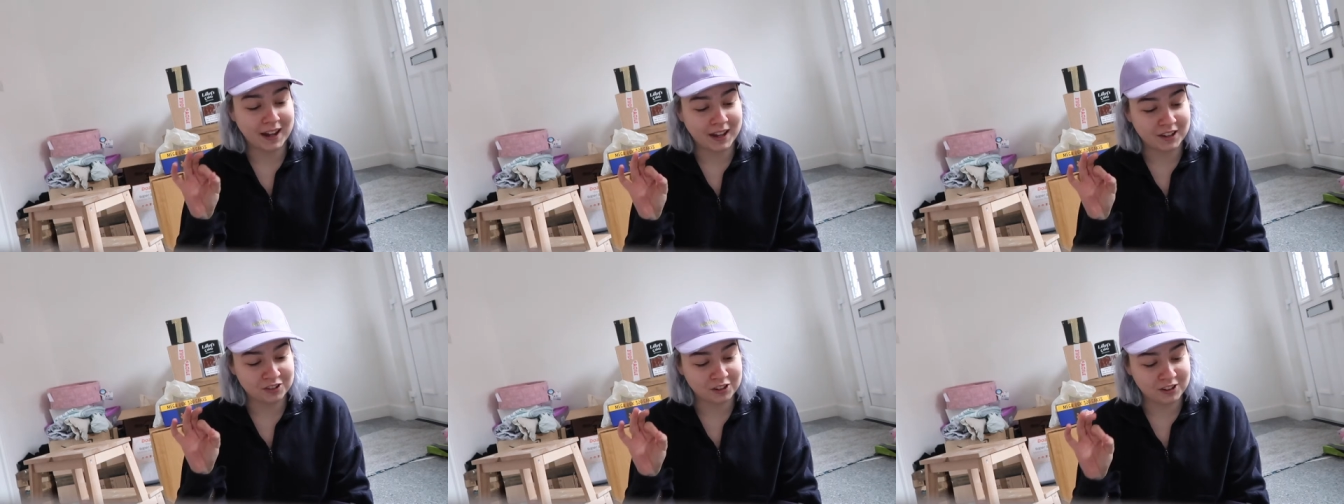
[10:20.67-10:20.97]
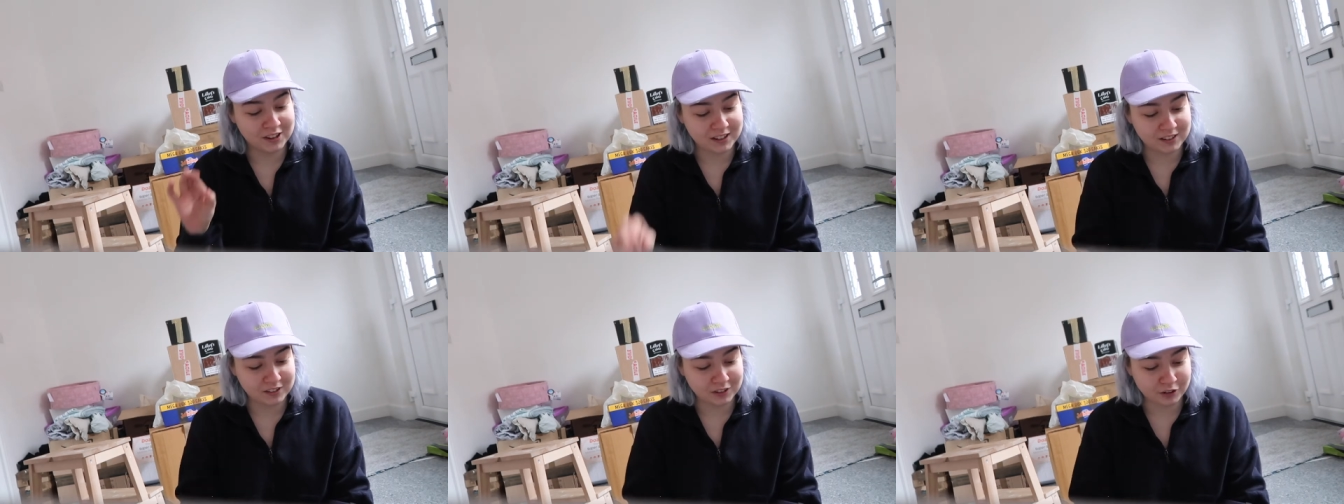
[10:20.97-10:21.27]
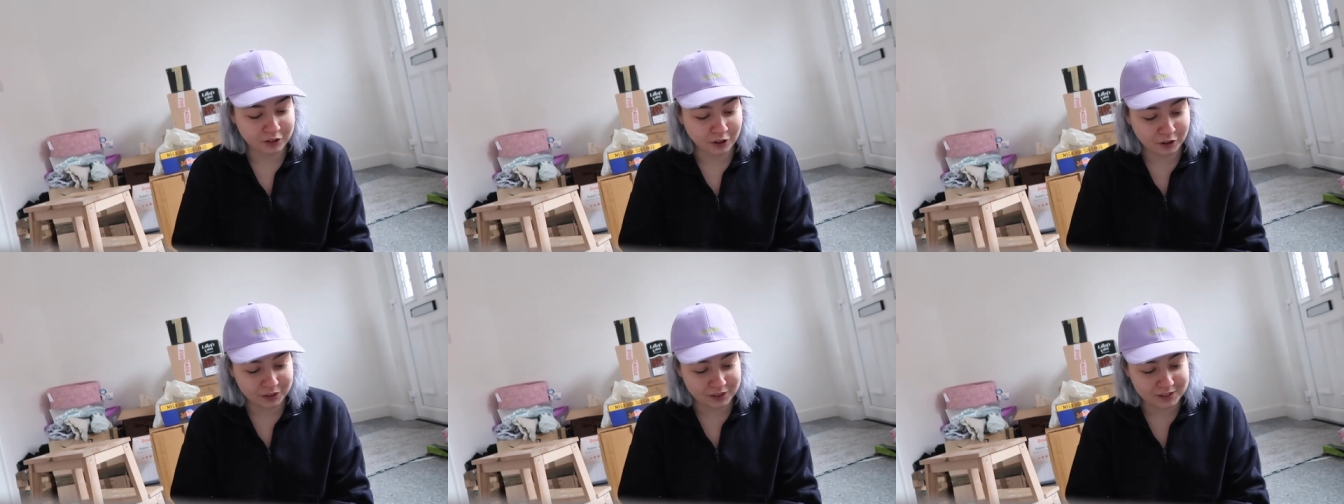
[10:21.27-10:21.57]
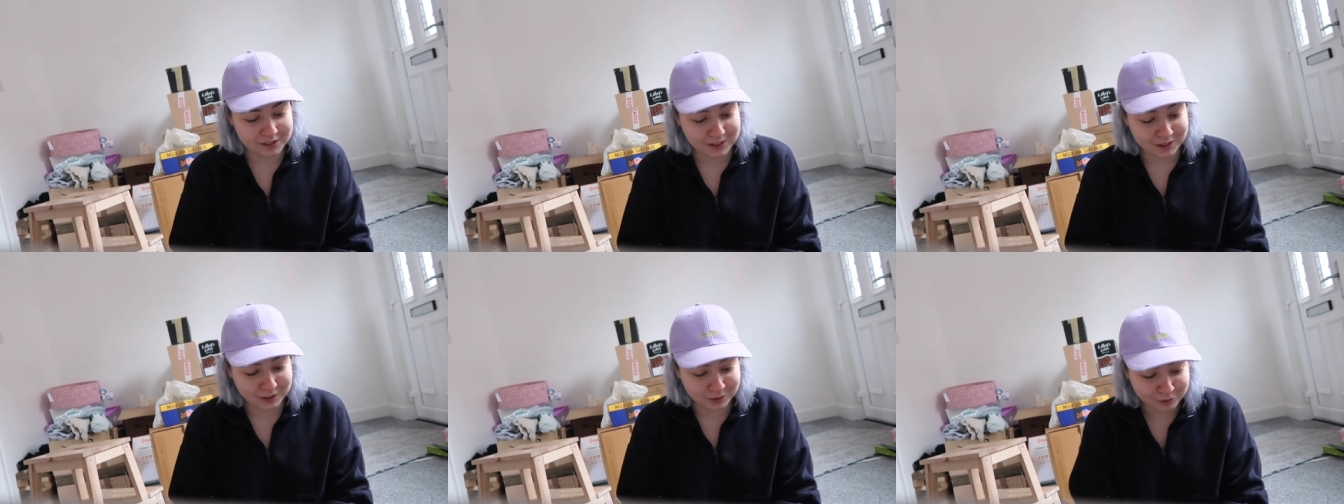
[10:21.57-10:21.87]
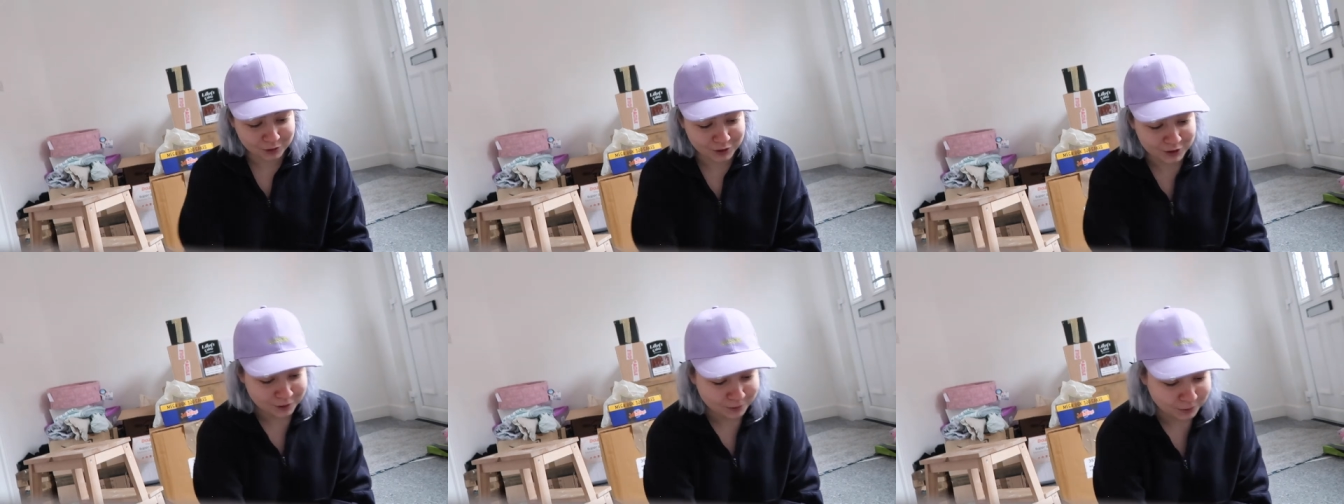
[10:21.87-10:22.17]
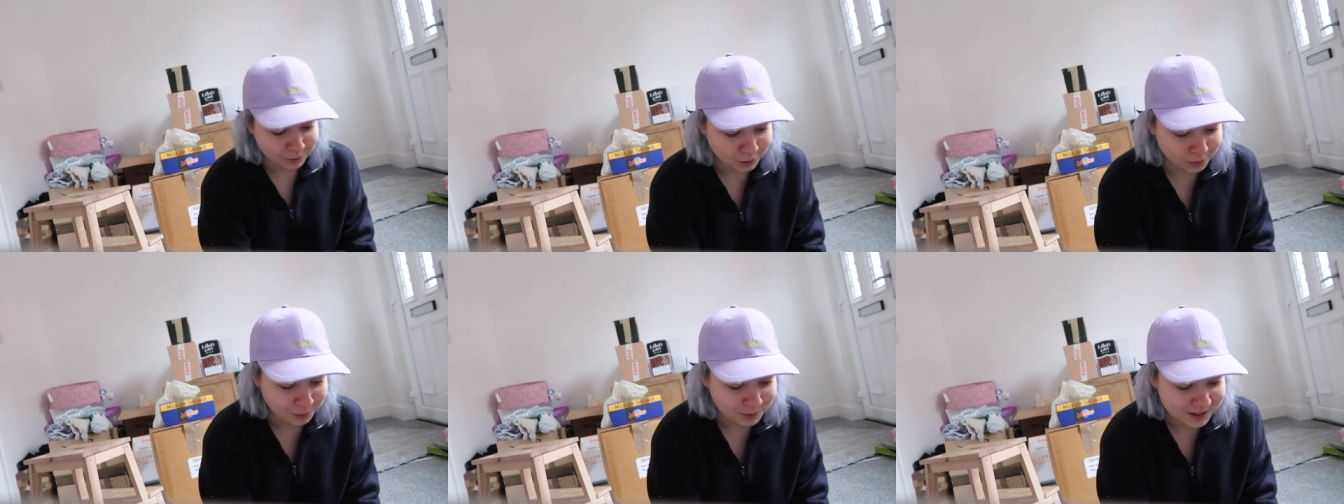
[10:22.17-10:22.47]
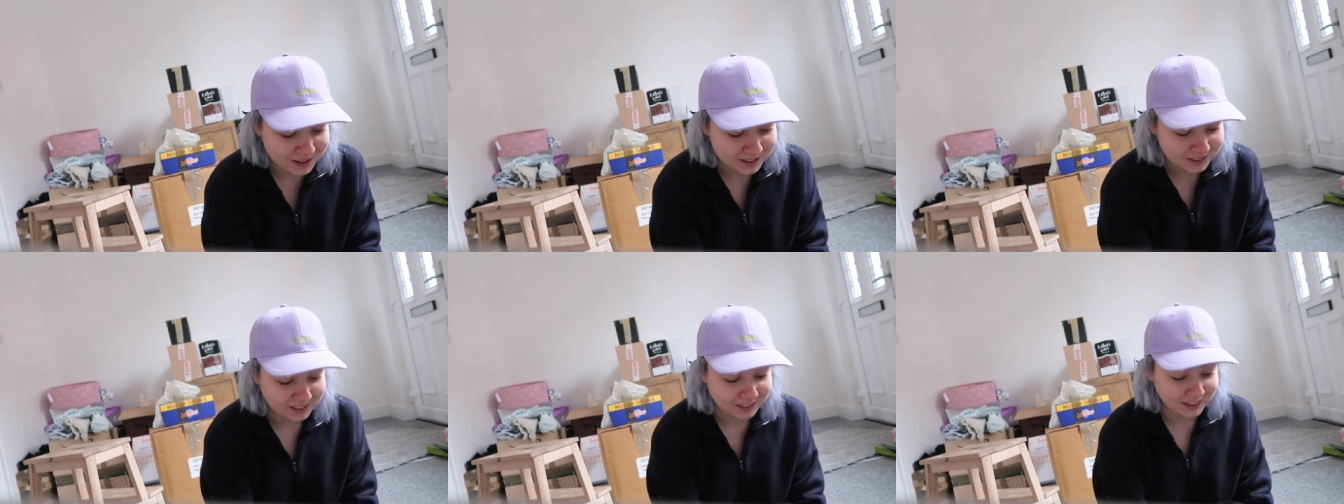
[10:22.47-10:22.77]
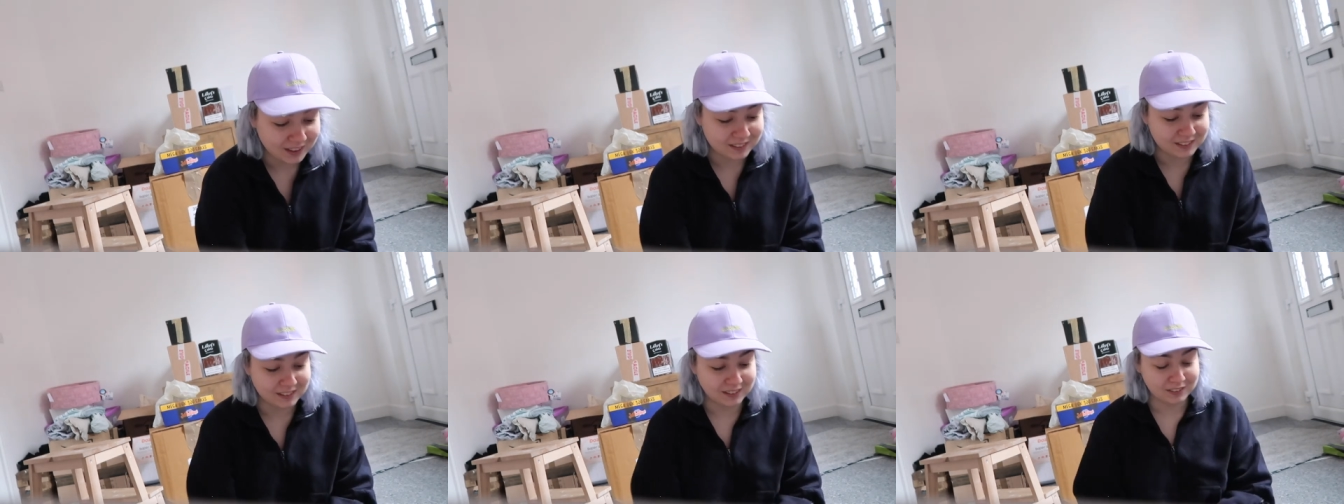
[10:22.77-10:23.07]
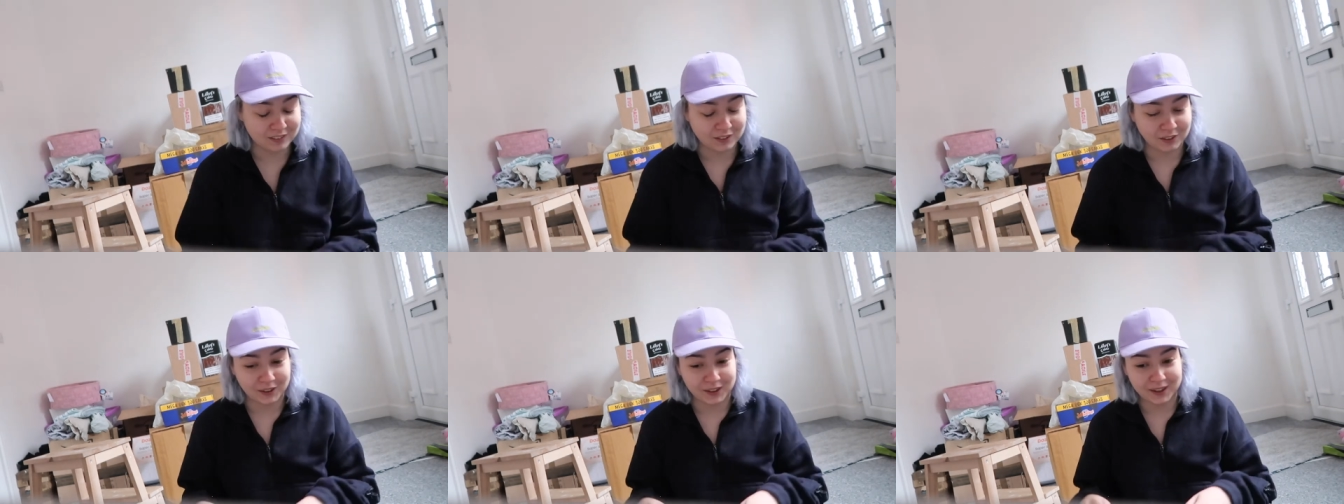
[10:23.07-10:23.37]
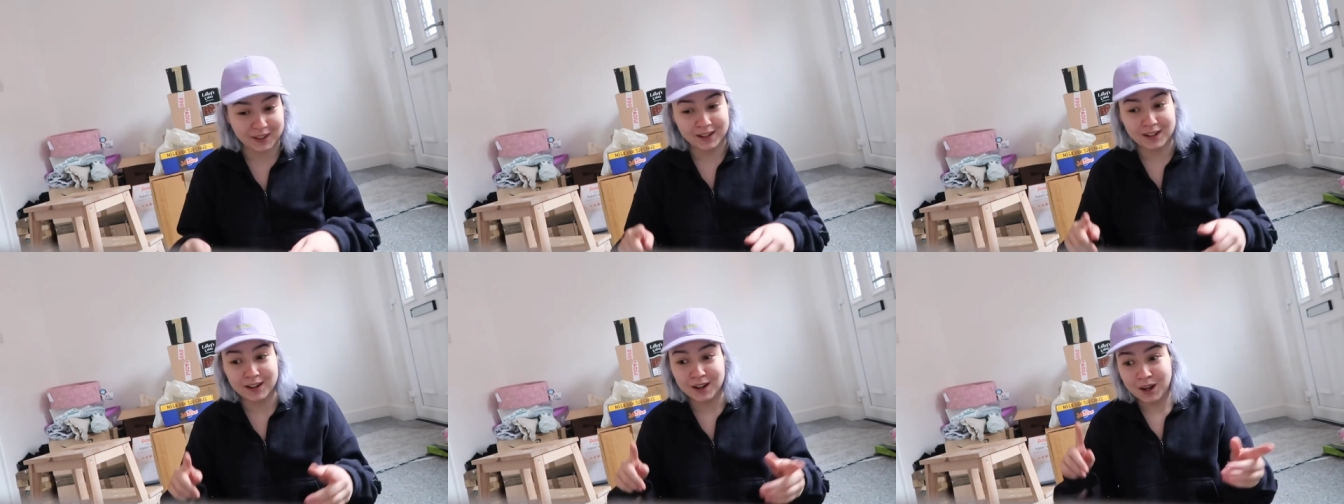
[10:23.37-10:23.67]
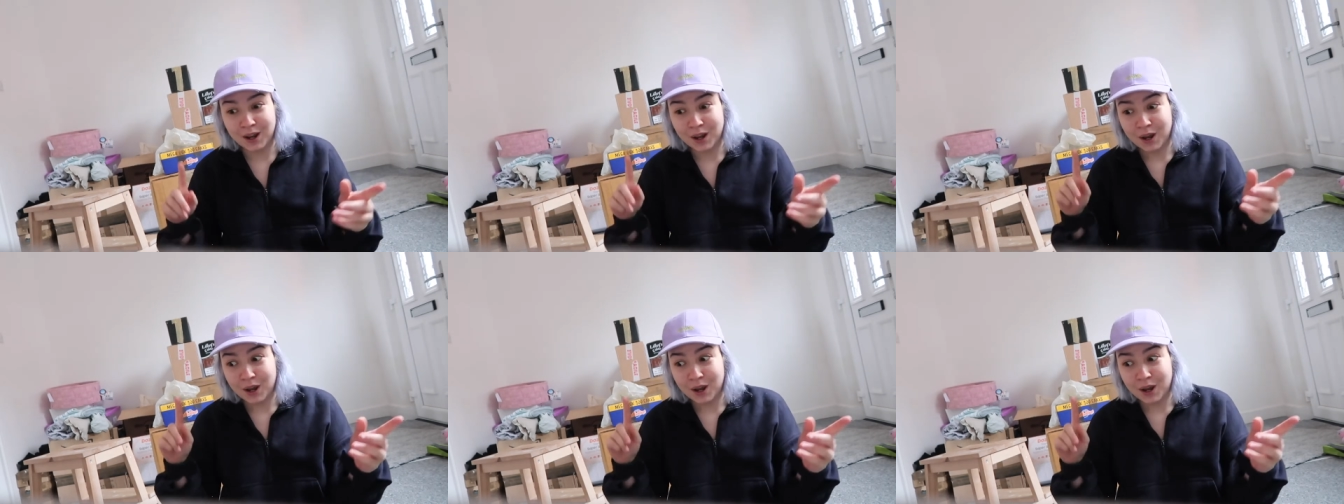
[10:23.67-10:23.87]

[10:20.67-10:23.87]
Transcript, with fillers: actually in stock that says three to four weeks. That's exciting.